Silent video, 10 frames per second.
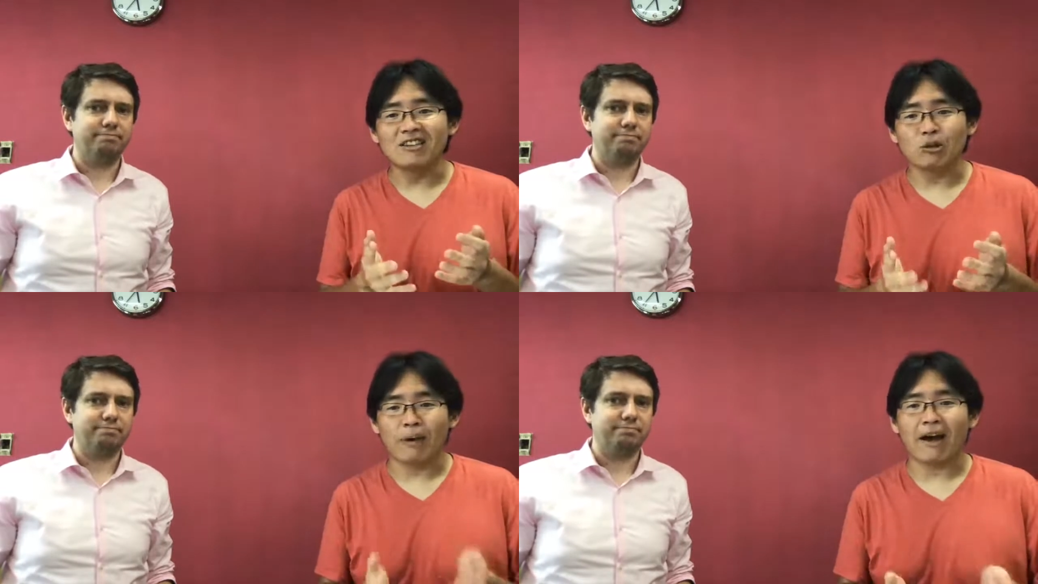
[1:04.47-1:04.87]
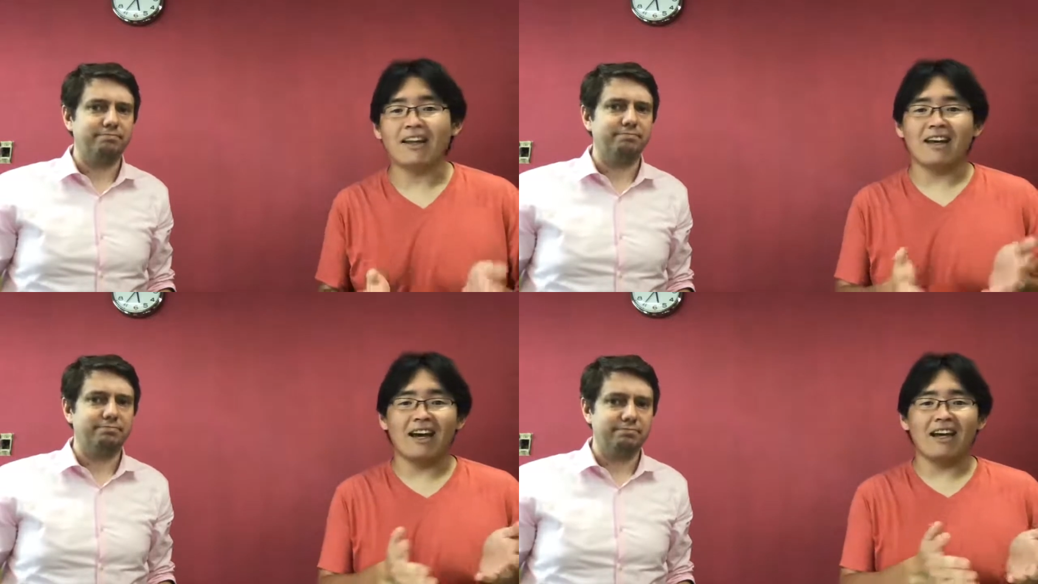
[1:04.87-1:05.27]

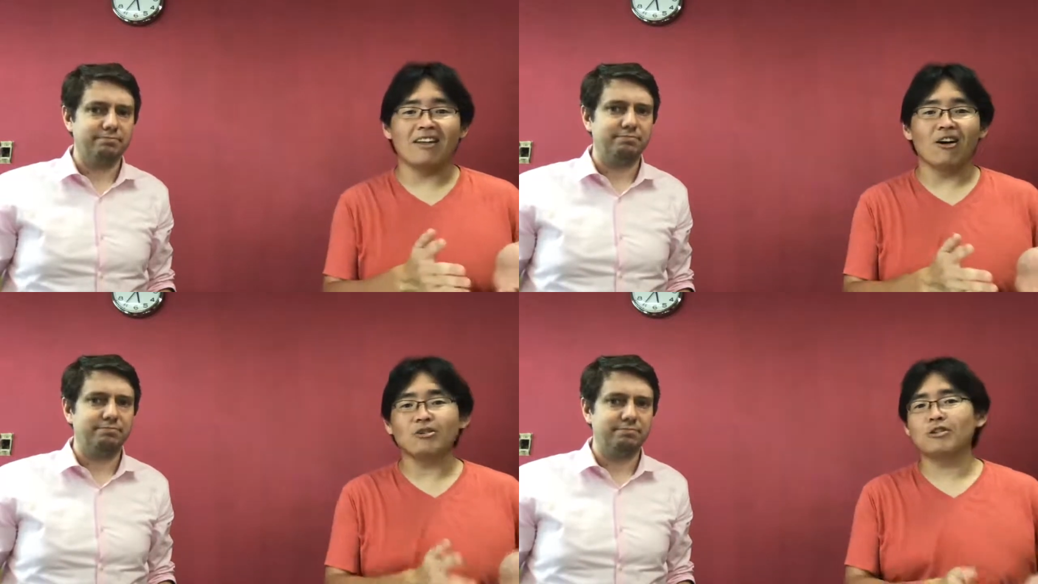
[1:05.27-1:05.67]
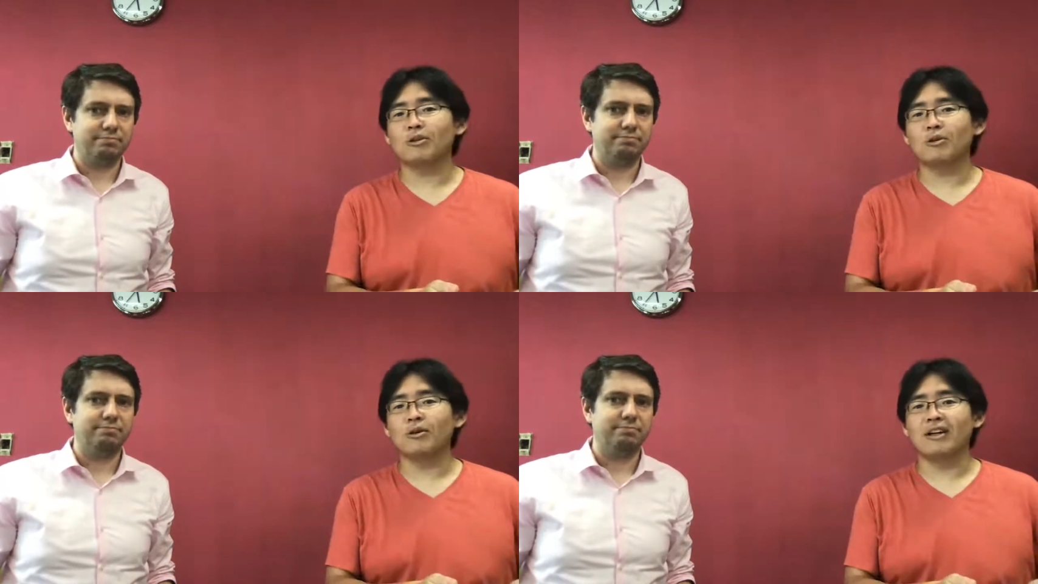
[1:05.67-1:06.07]
Speaker 1: Japan and
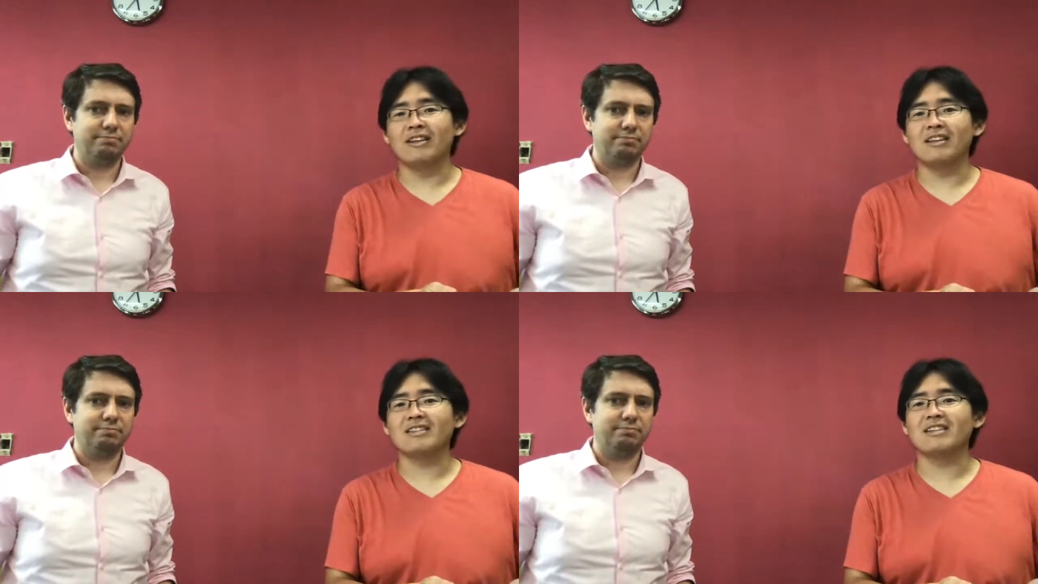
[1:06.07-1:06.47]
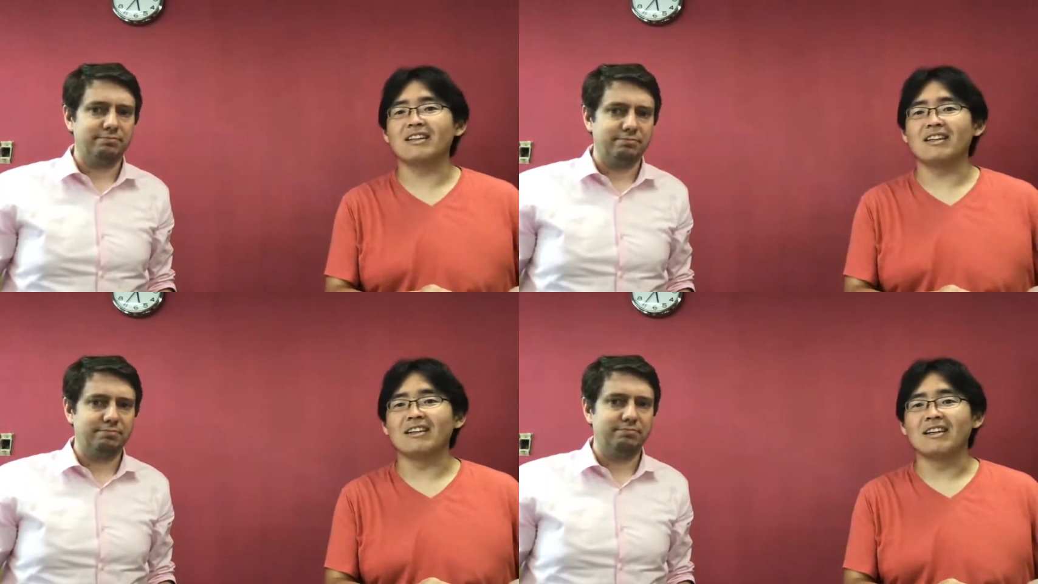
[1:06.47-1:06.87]
also in this
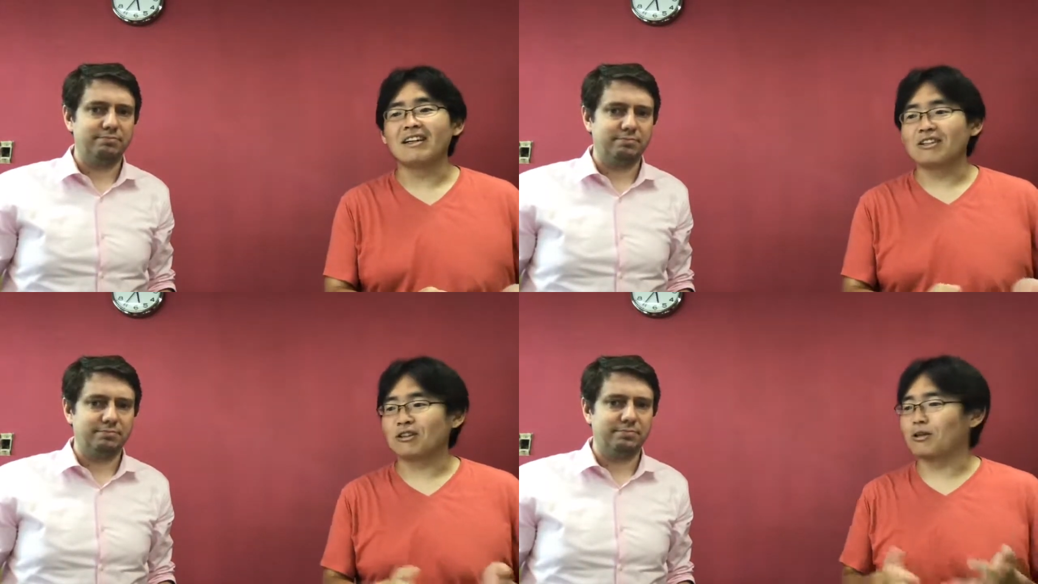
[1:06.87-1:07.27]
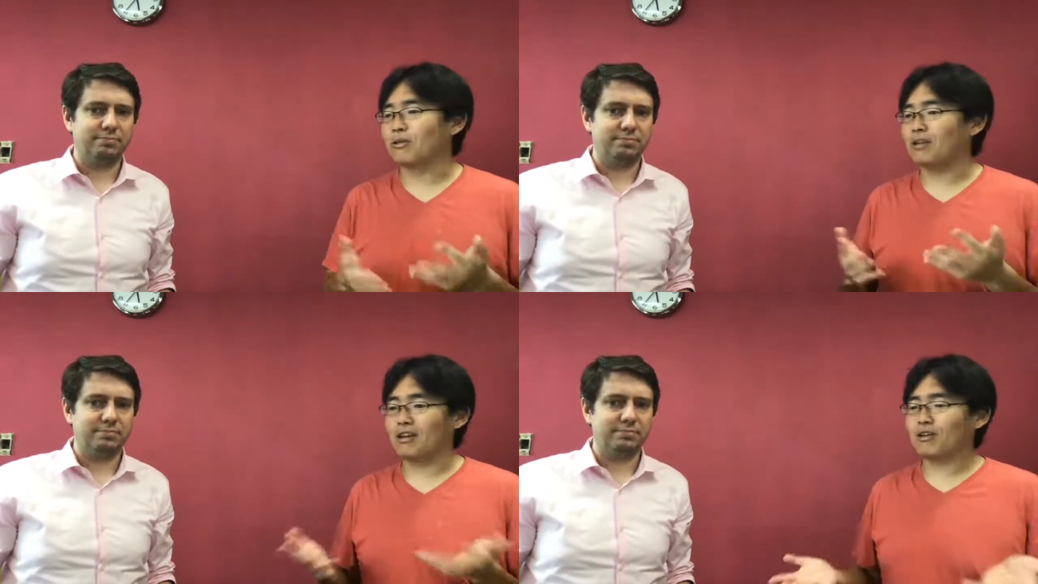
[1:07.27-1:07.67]
city. So thank